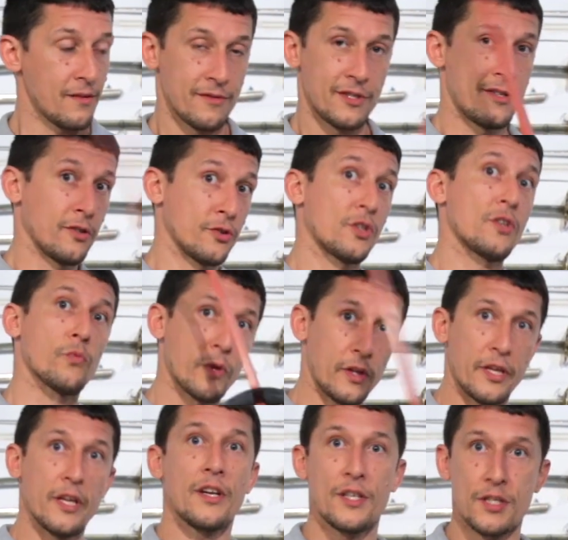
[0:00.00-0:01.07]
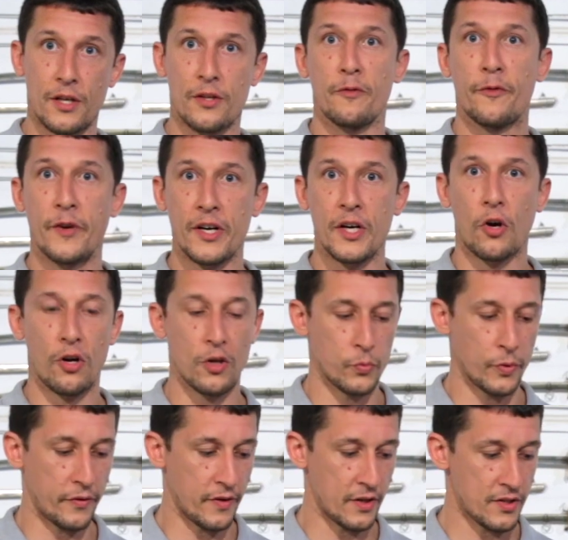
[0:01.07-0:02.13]
children will hit each other very hard
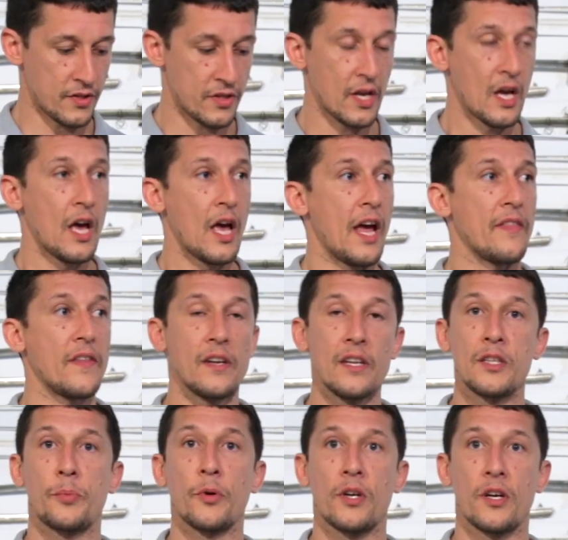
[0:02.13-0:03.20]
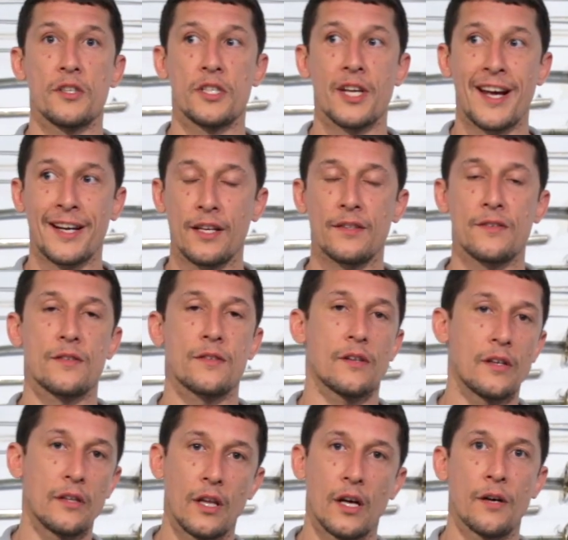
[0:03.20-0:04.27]
with this, and they need to put on jackets,
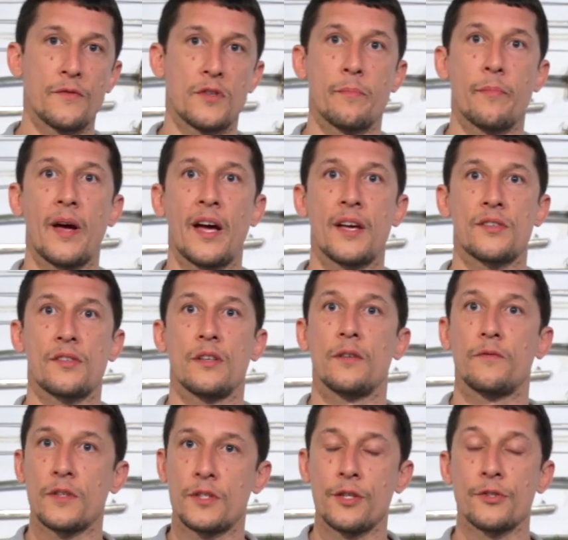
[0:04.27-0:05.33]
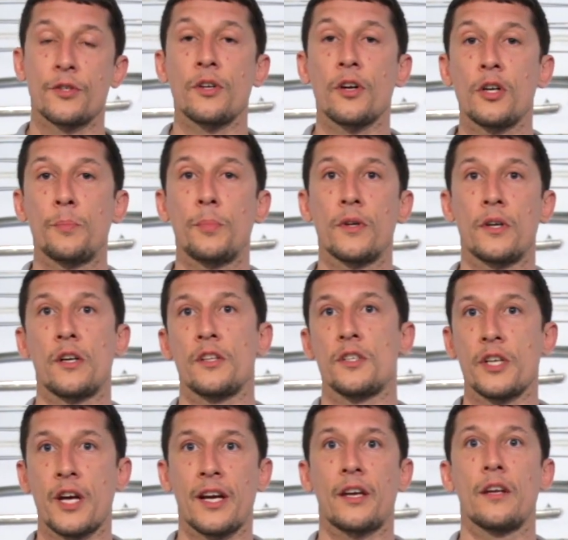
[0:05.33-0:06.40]
gloves, and masks. And if the children are going to put on a
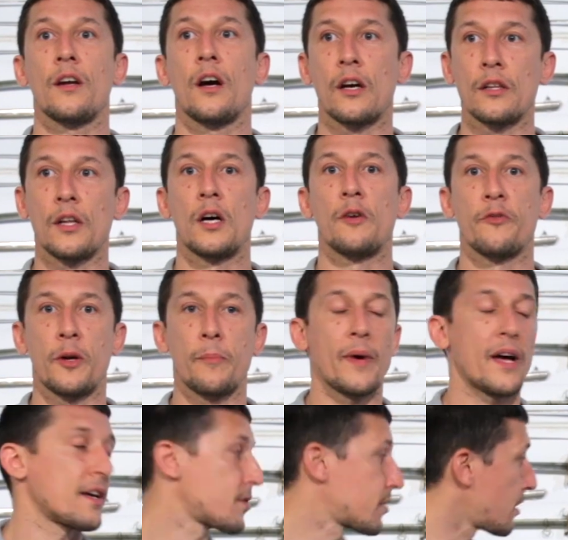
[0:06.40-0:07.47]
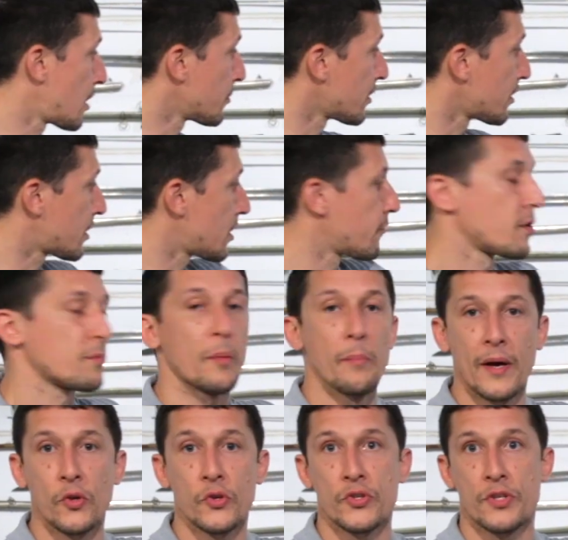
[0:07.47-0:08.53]
jacket, a glove, and a mask, I'm going to give them a
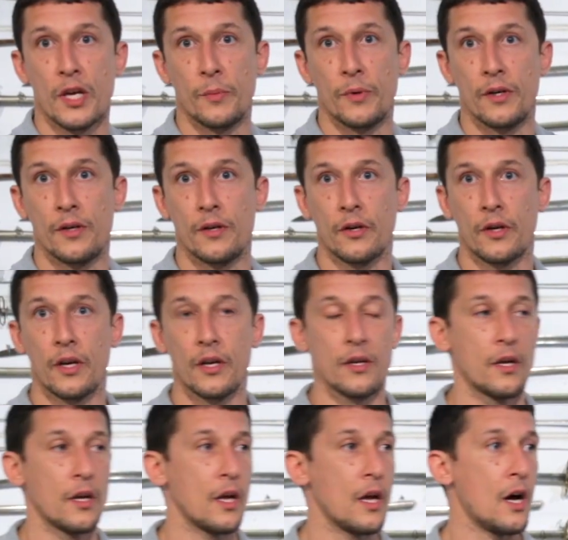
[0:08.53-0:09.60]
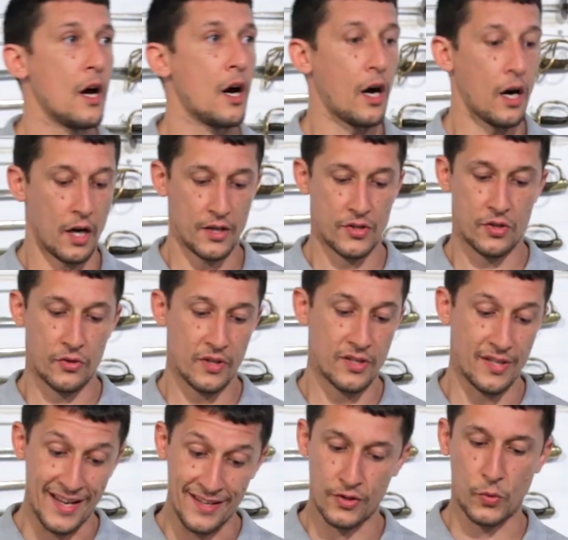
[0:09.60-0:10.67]
metal saber, okay? So
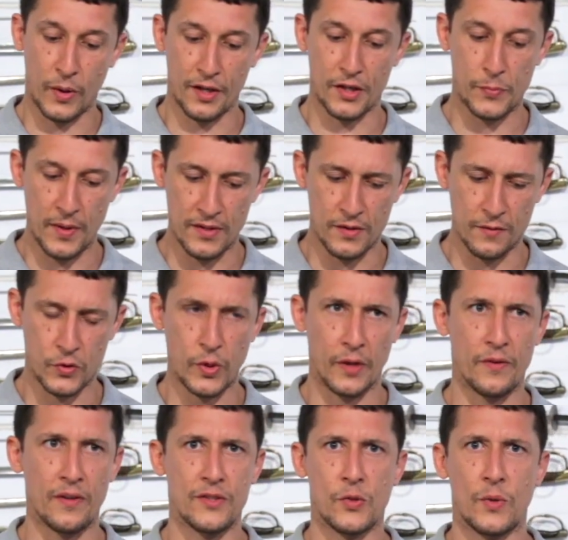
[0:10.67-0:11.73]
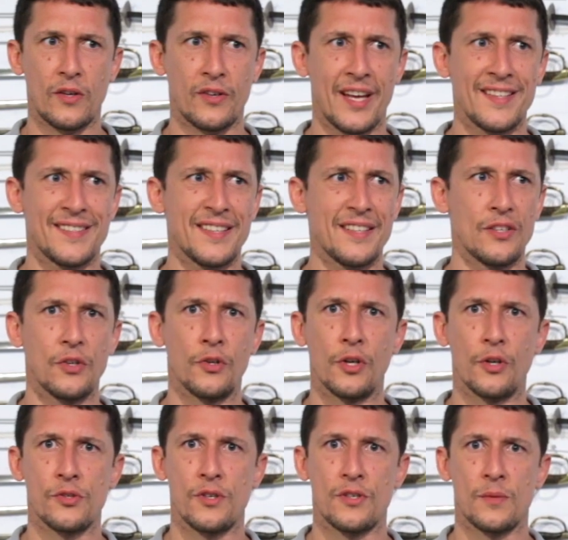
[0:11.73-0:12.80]
this, and it's quite expensive too. I think it's around 18
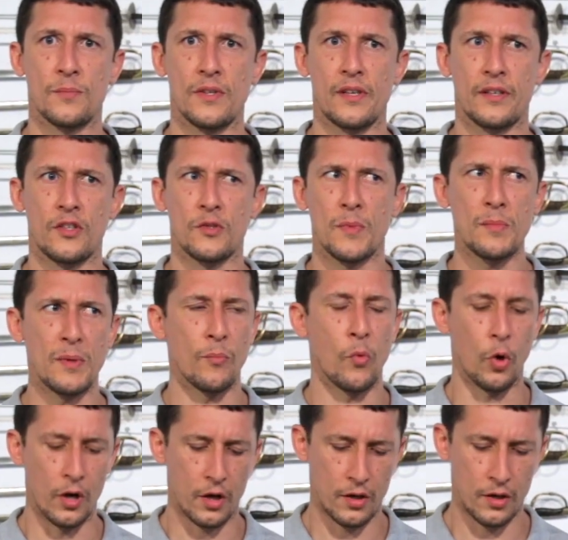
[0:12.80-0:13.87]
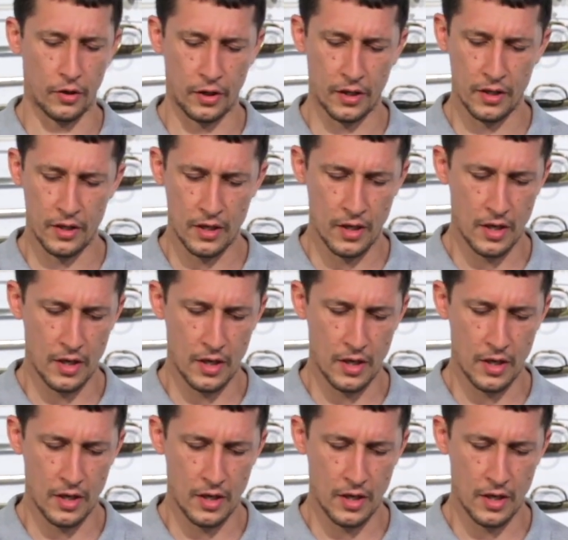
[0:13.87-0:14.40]
euros or something like this, maybe more, okay?